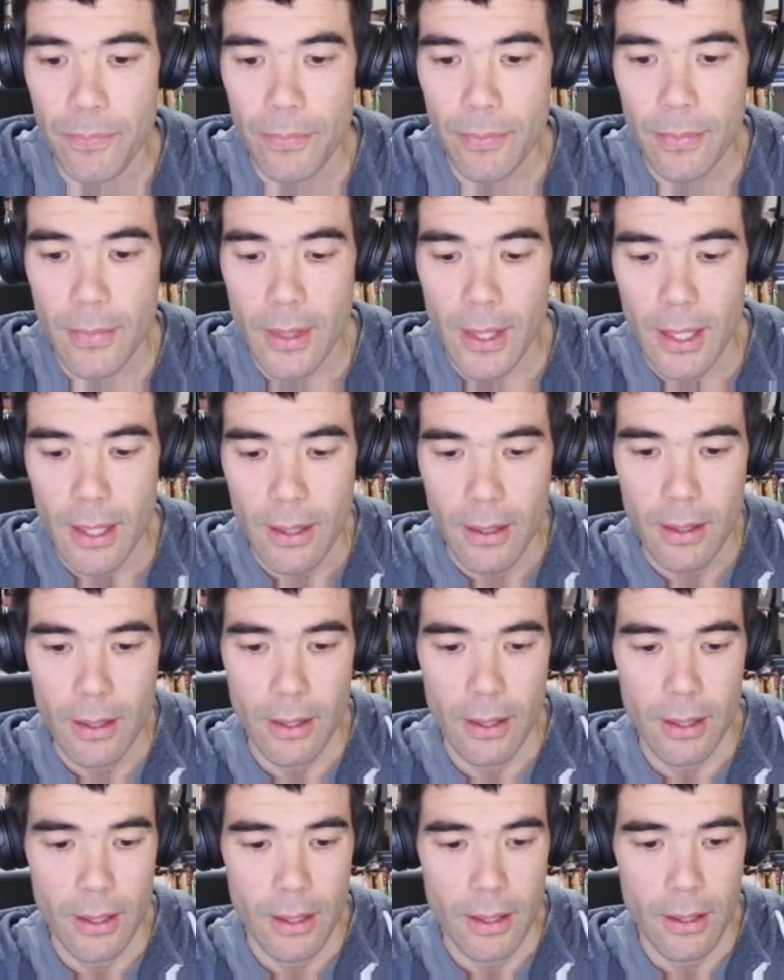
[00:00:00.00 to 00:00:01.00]

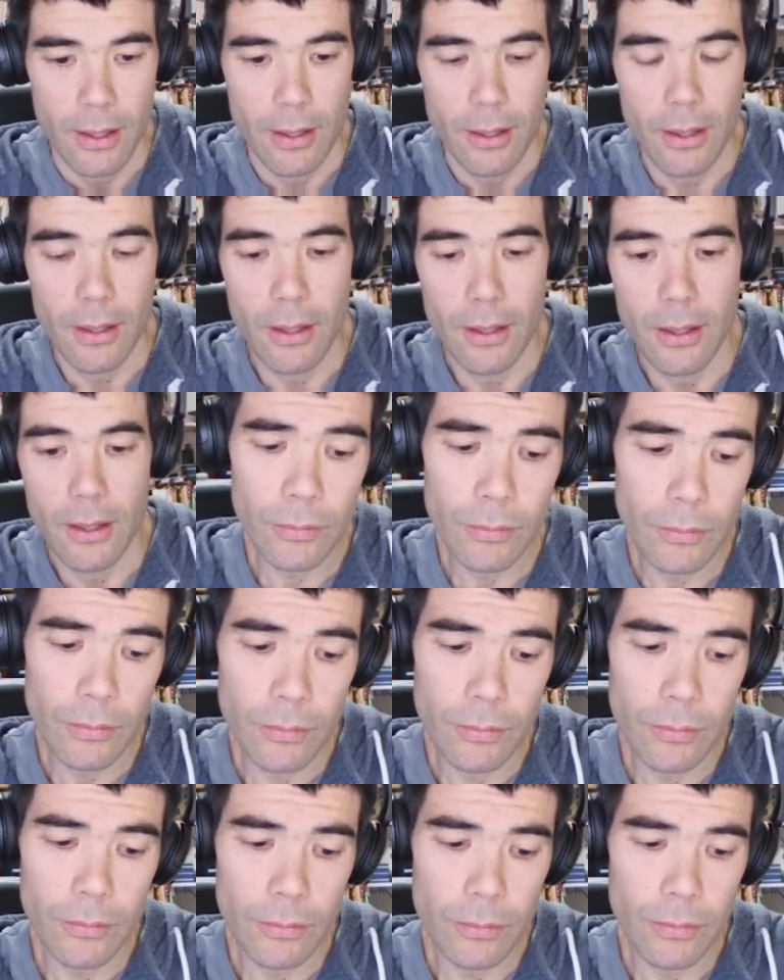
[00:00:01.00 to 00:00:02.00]

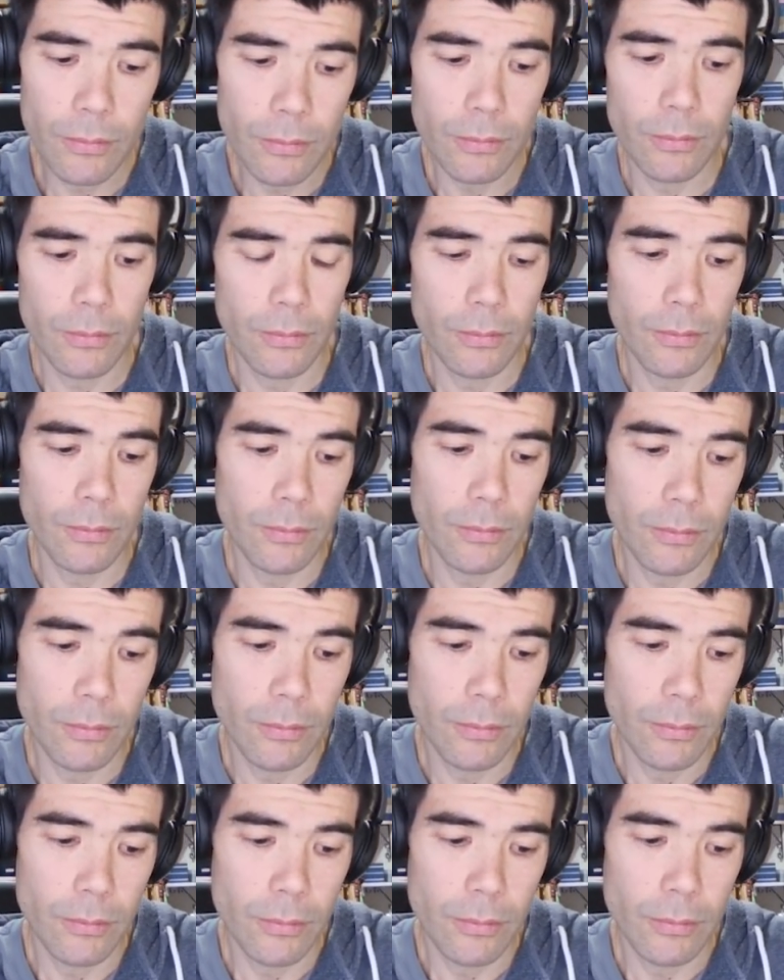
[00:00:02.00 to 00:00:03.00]

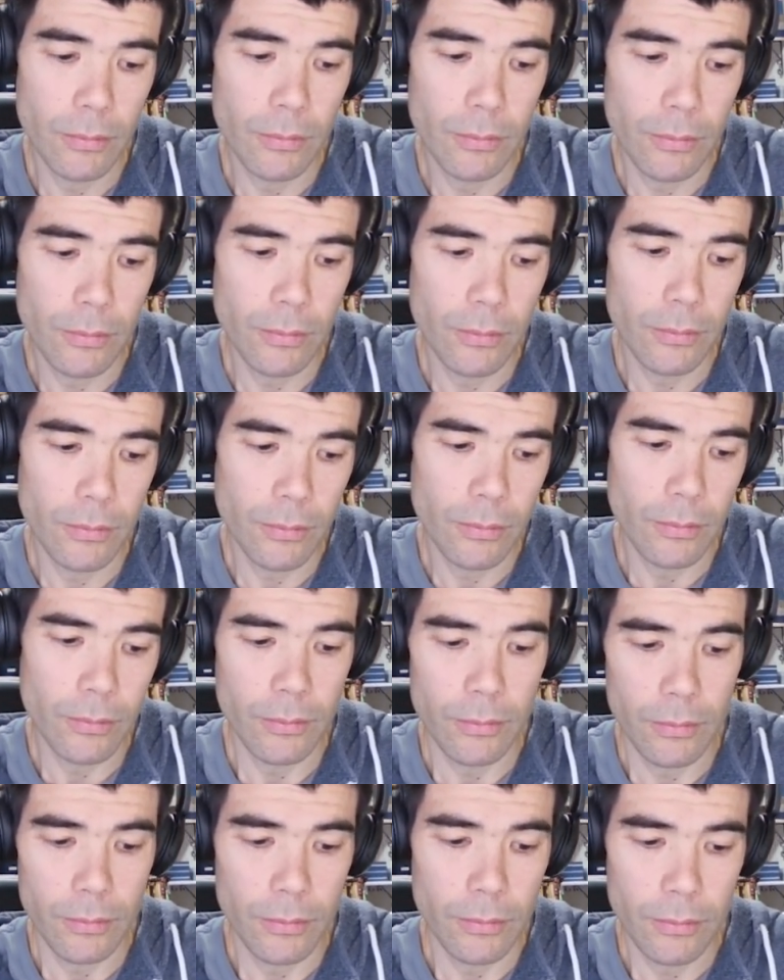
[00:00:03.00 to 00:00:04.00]

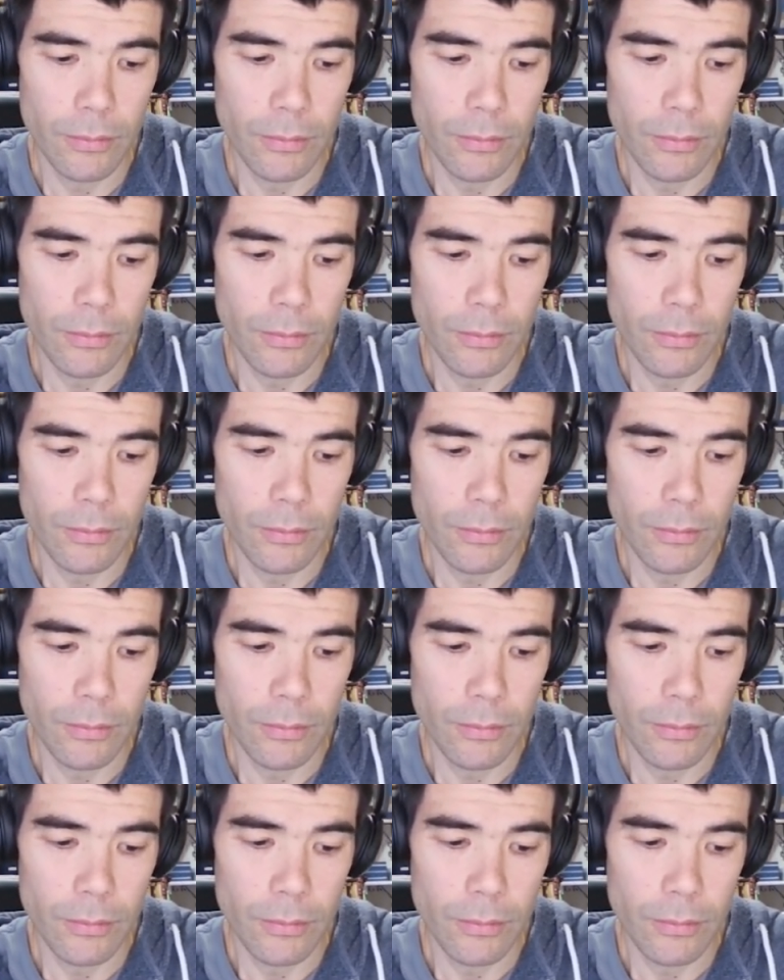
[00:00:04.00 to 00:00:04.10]
Nothing is said.